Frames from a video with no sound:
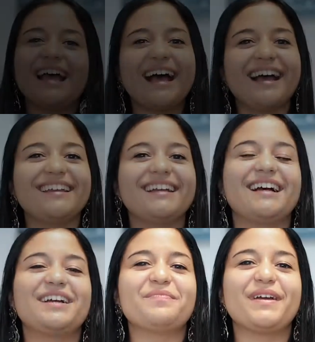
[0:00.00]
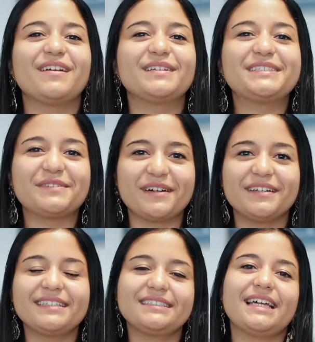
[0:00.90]
Hi, I'm Mayara
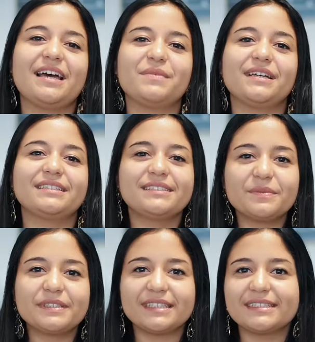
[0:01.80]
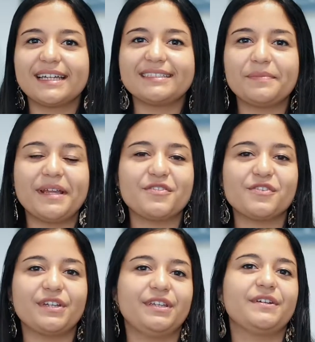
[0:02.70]
Suarez. I'm a customer success
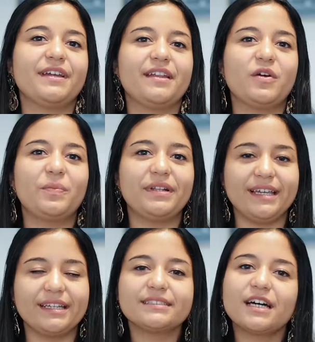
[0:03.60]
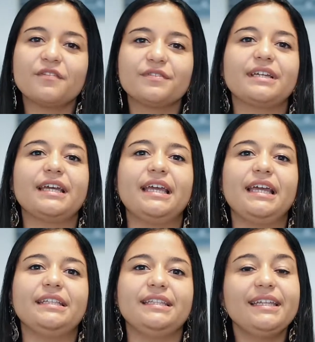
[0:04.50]
manager here at Opendatasoft,
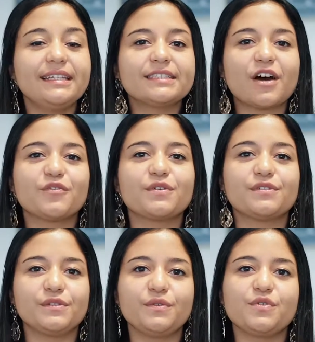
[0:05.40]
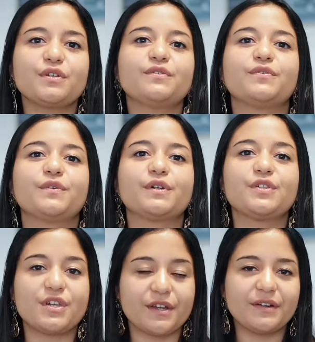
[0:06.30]
a leading software solution for
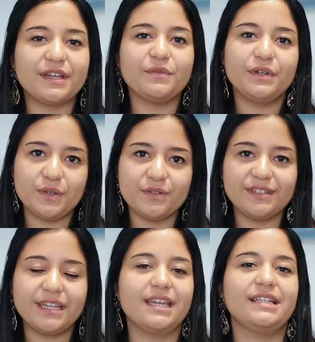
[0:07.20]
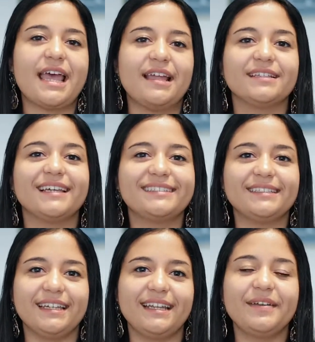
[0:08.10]
sharing, reusing, and
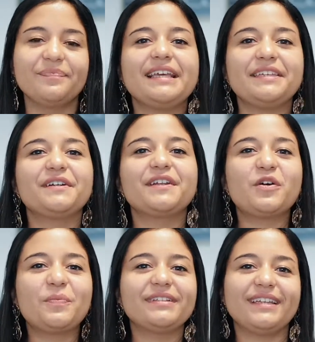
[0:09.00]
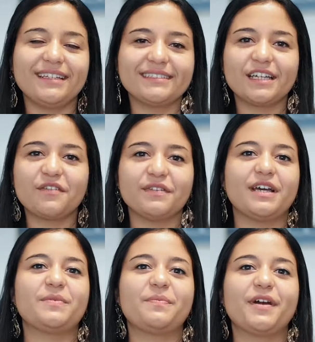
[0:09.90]
analyzing data. Here at Opendatasoft,
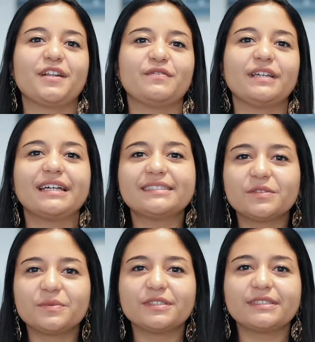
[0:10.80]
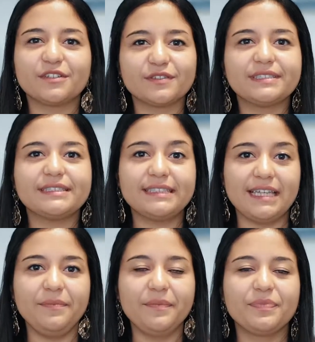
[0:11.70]
I'm a part of the customer services
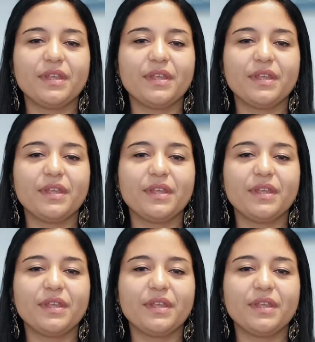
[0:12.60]
team.